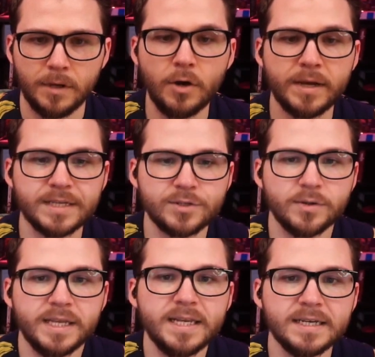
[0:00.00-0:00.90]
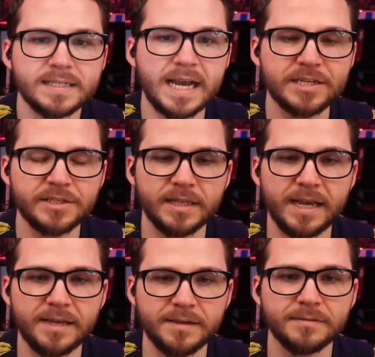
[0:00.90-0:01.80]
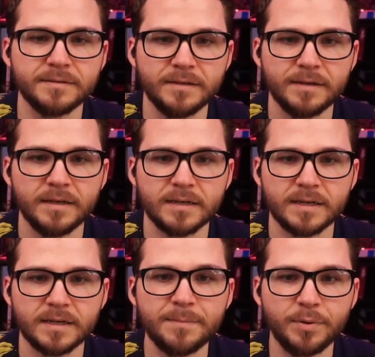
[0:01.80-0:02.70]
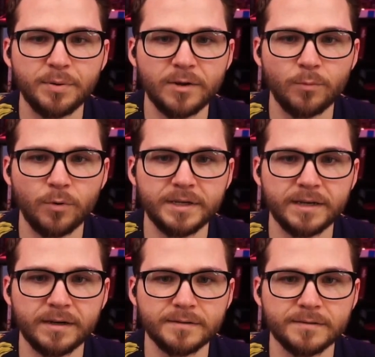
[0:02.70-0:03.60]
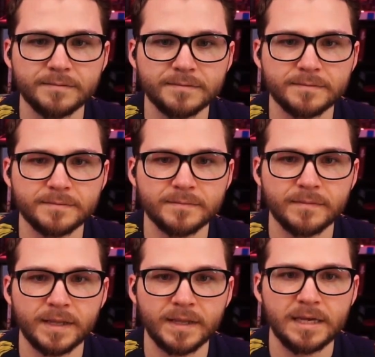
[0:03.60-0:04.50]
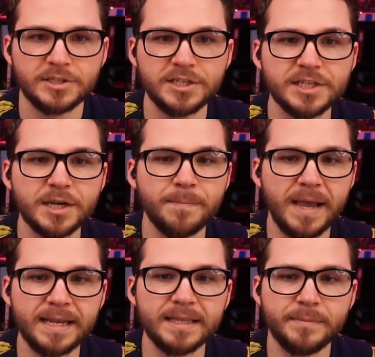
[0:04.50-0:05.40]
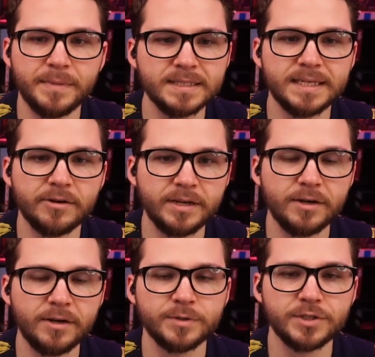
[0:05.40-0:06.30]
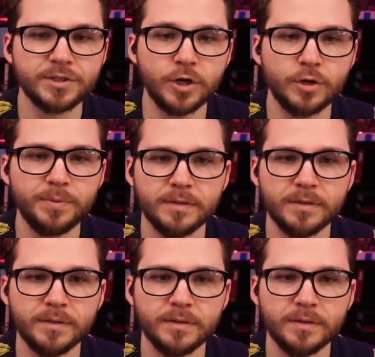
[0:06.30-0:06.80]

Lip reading: Okay, so Lena is actually like kind of putting in work here. She's commanding the military here, which is dope.